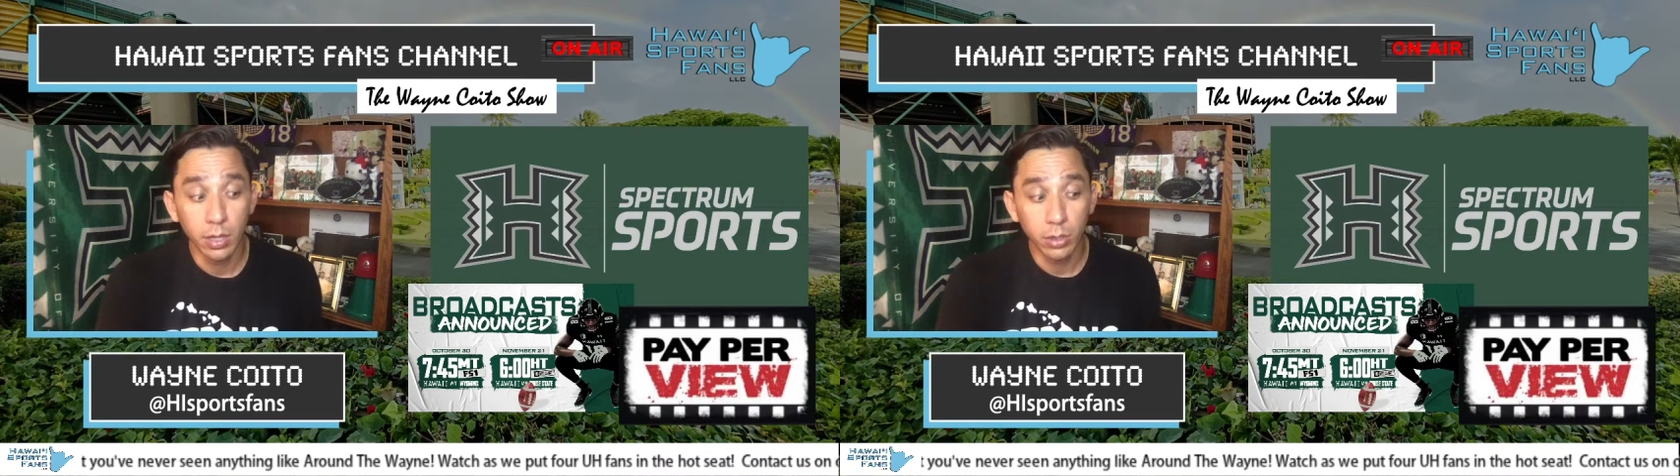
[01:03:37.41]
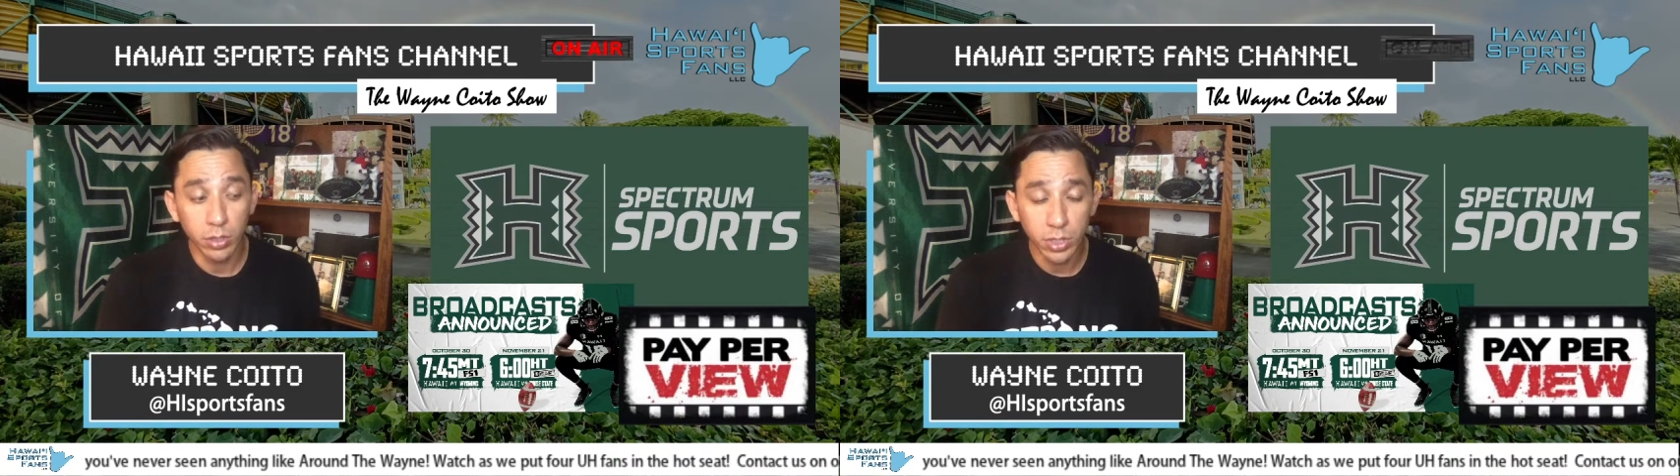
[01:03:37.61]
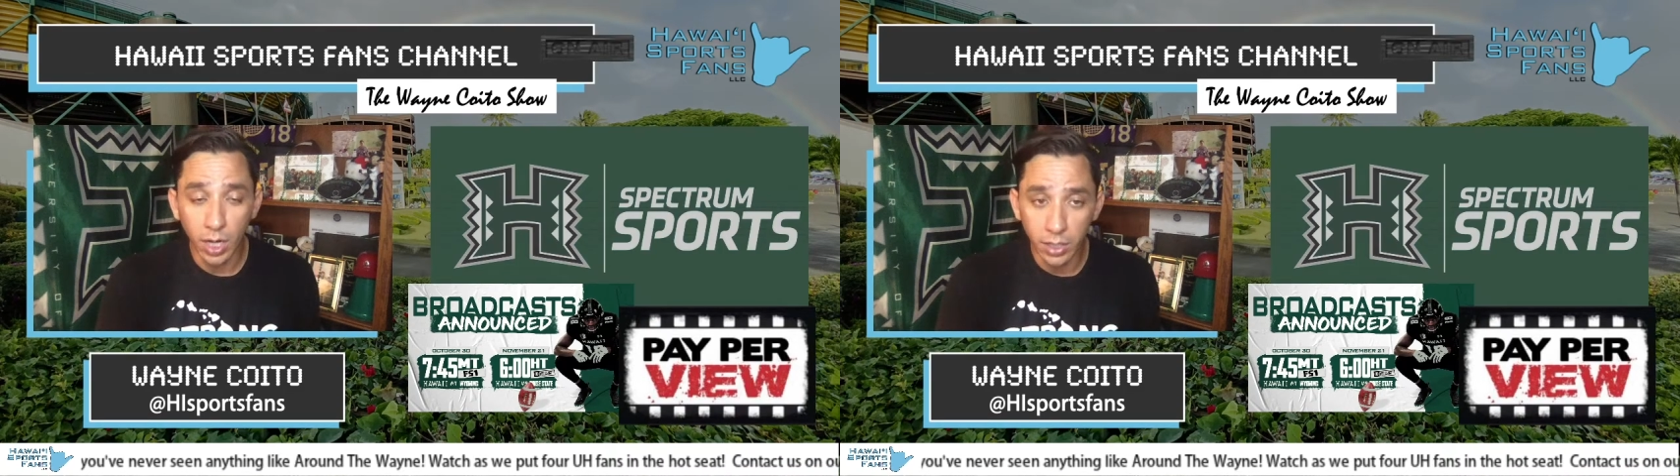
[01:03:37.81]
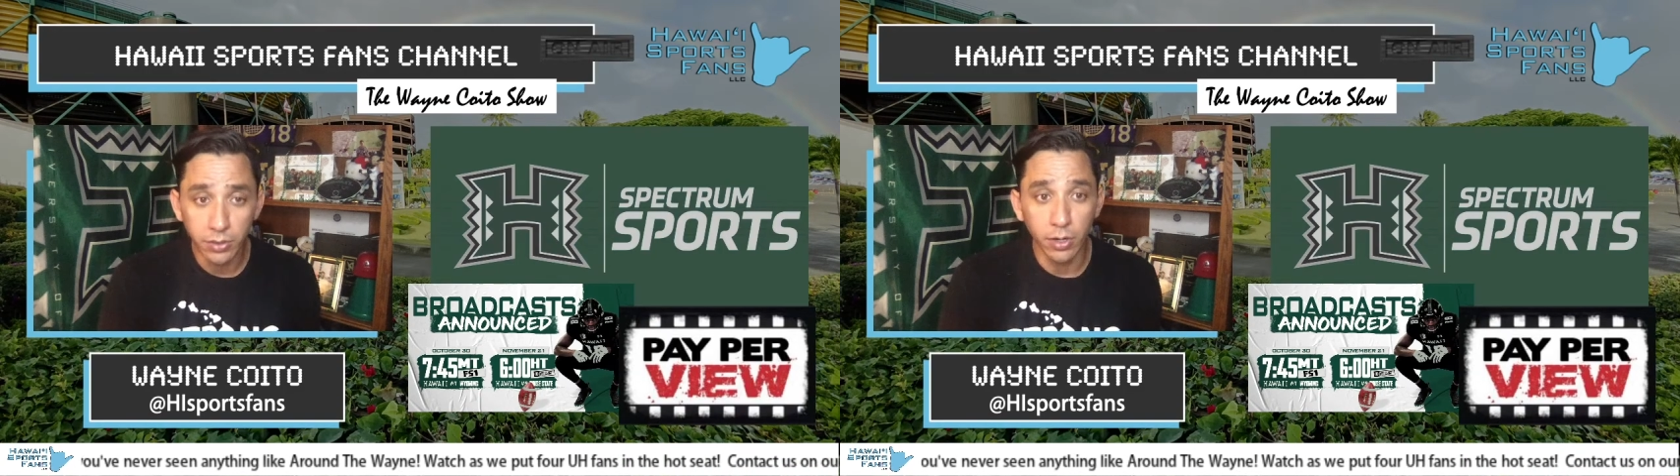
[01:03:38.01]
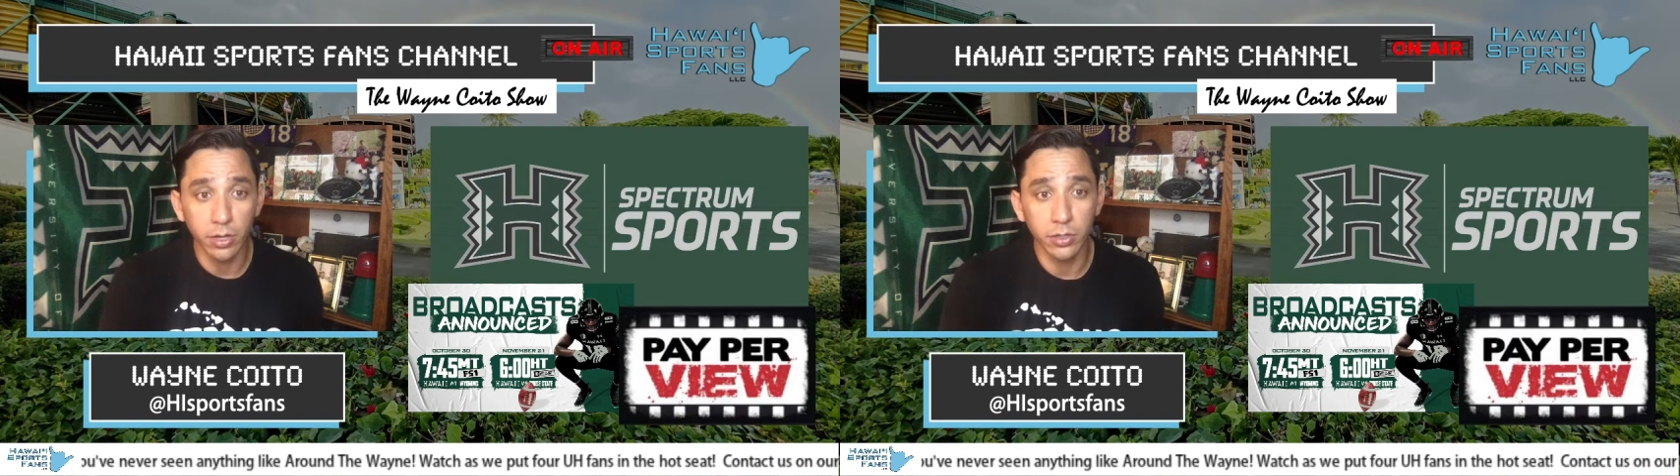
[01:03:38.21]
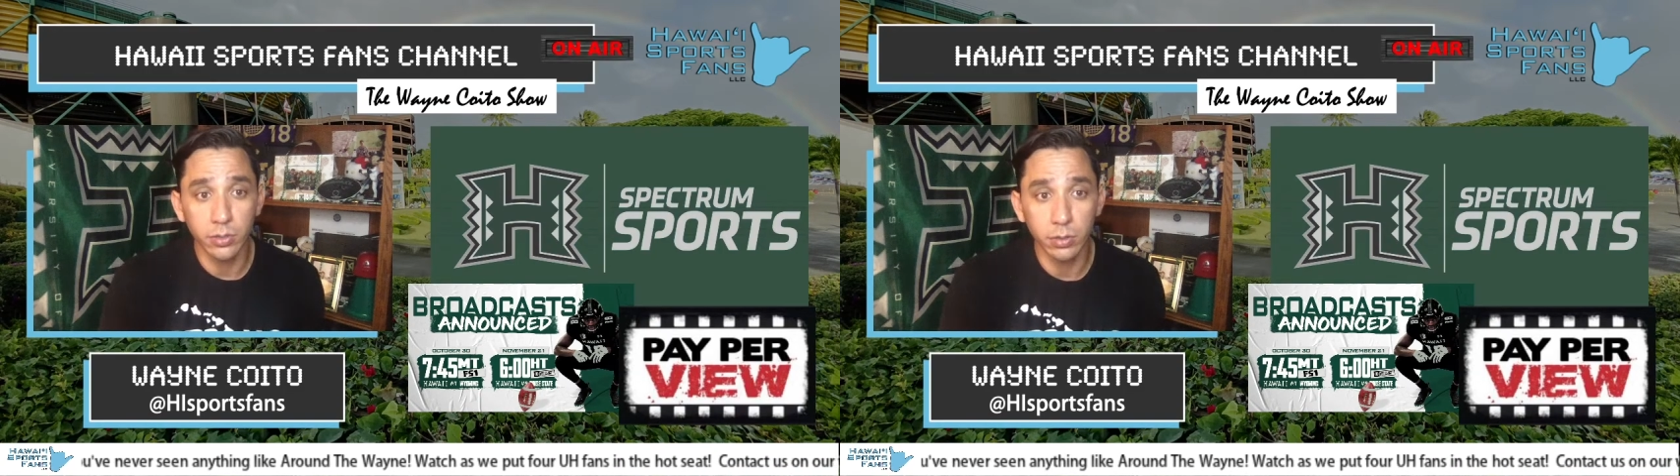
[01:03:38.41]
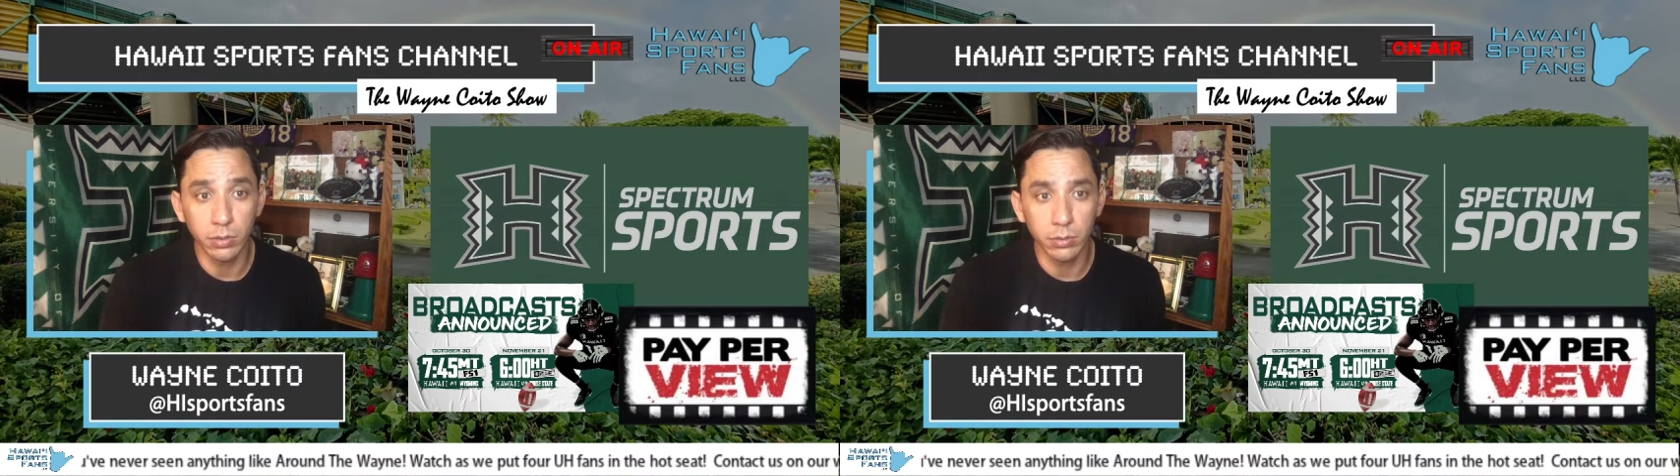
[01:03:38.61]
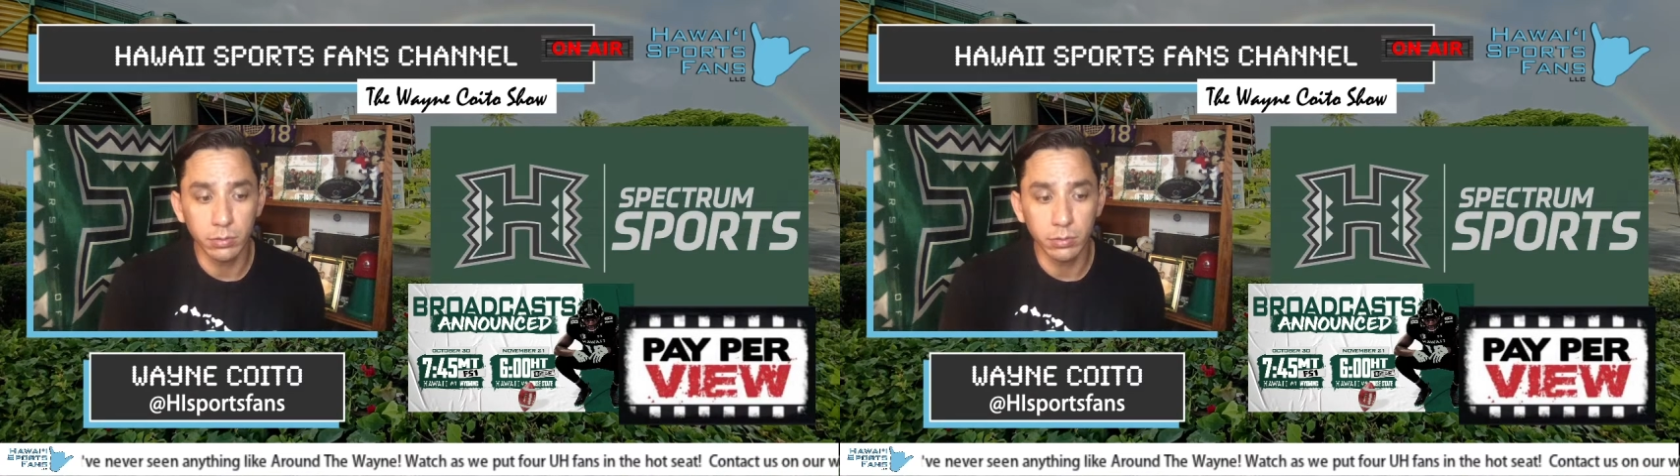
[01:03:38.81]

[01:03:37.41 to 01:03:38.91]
Those are under our control.